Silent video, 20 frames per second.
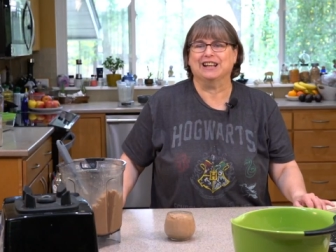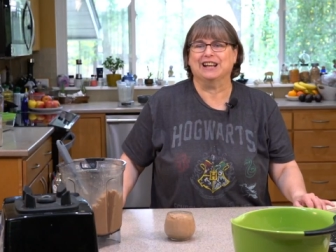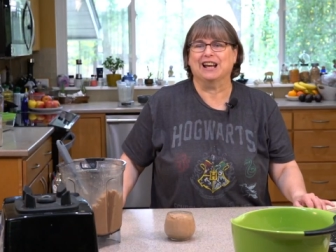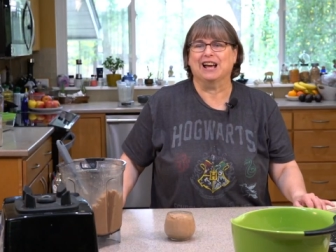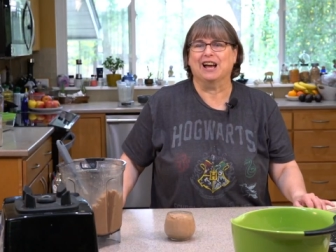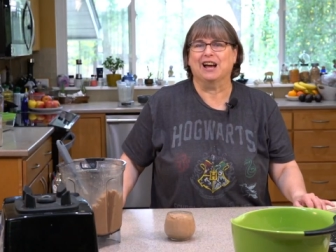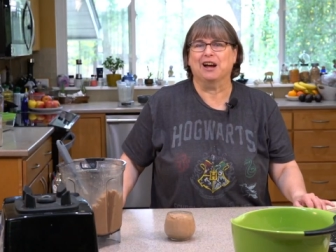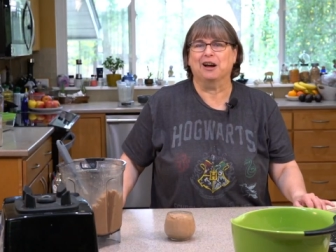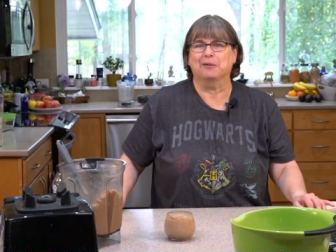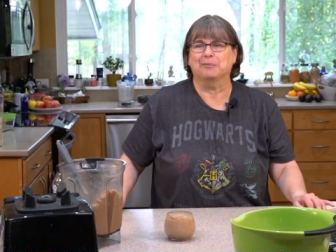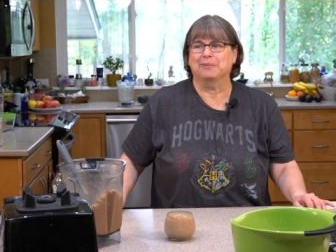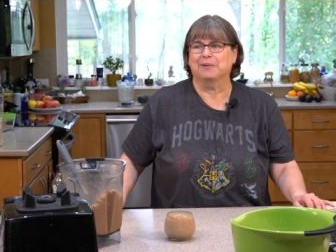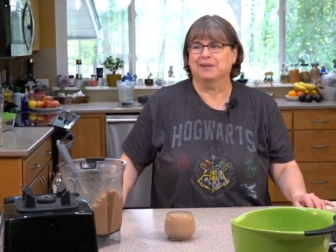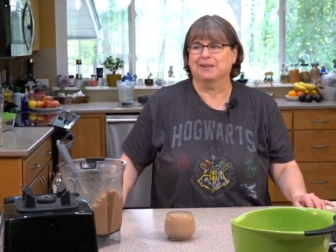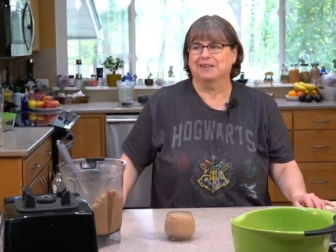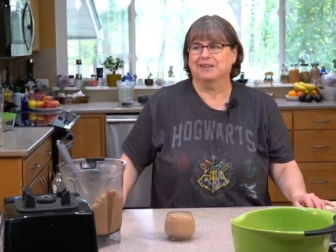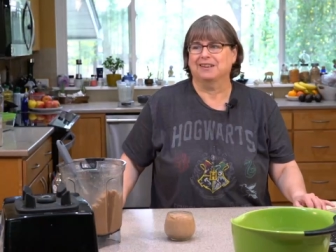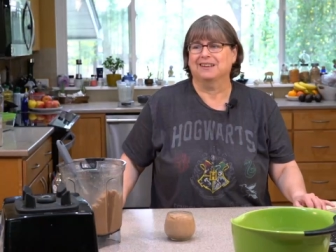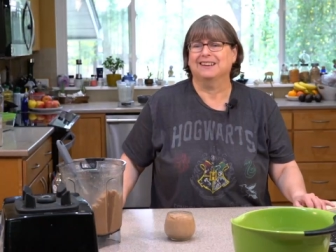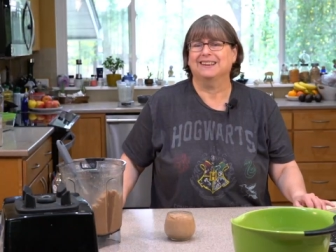it up.
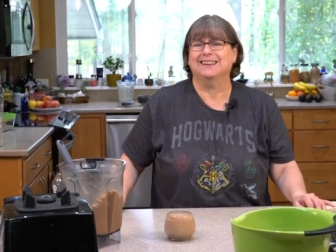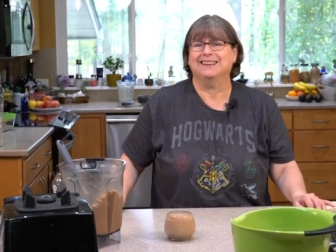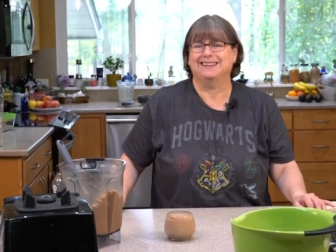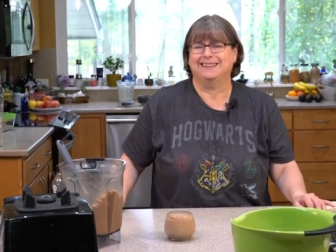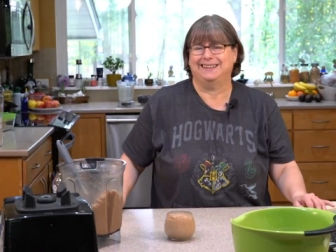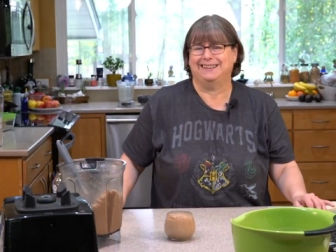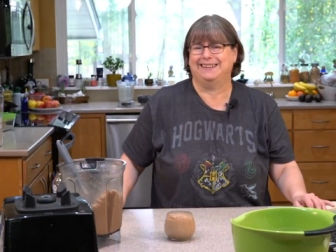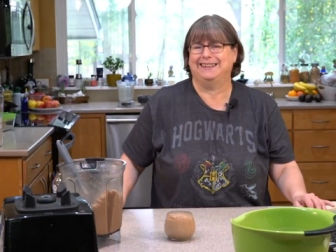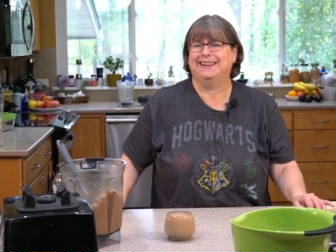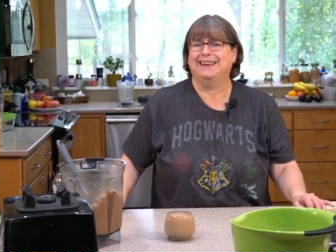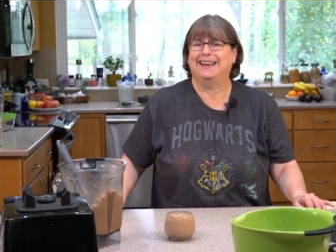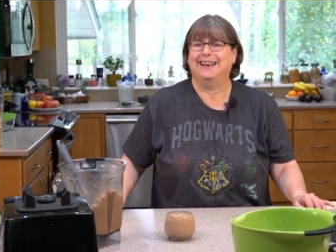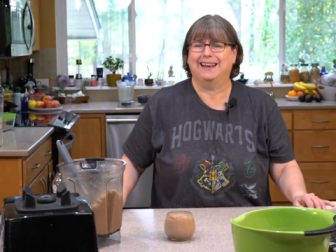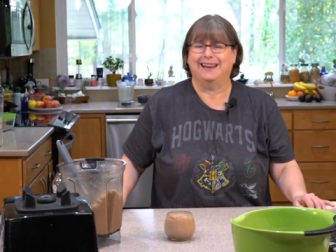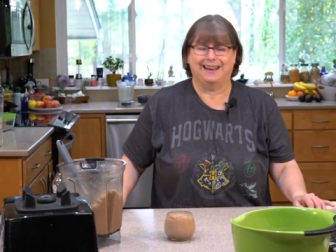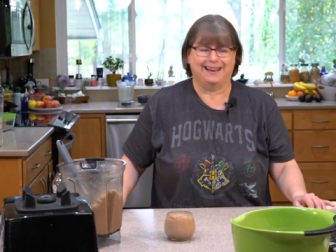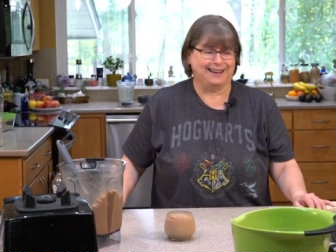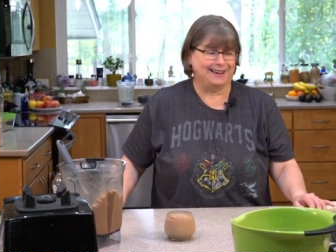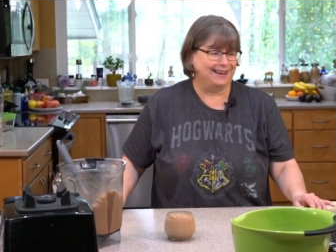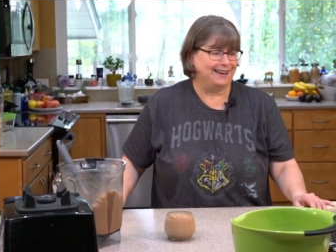
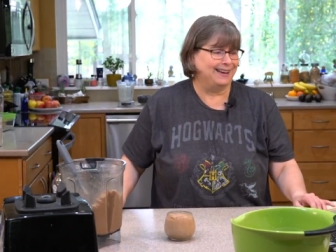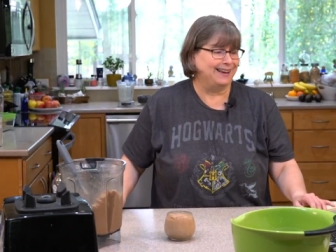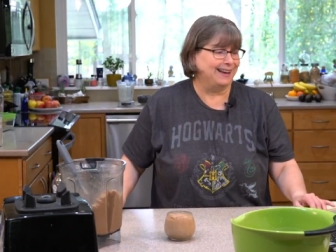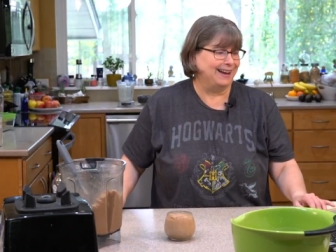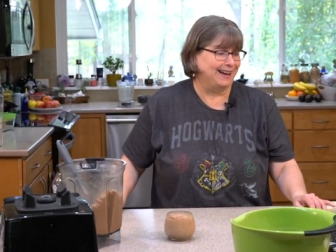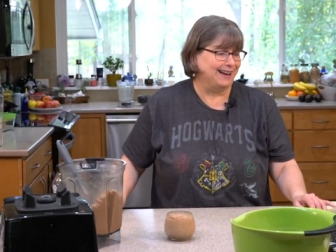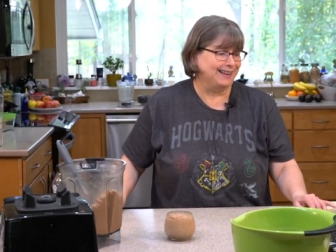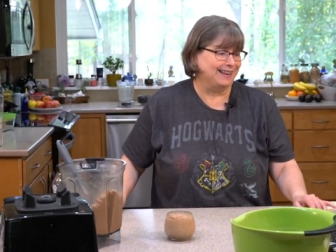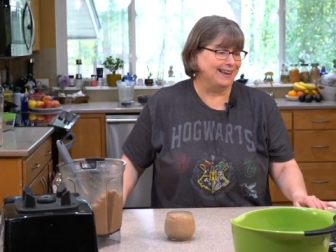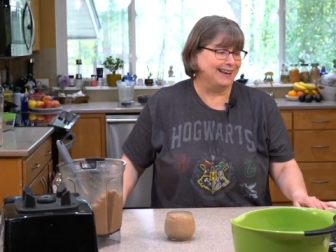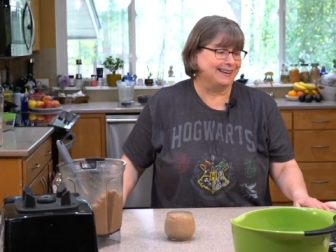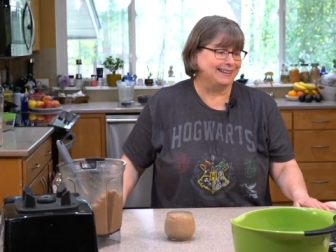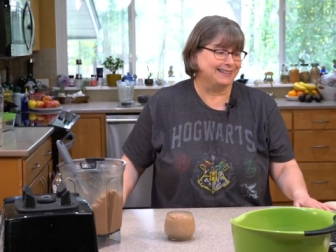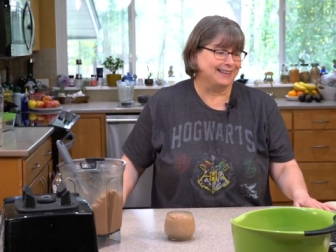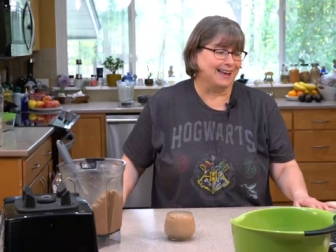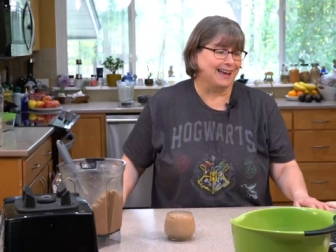Yeah, I like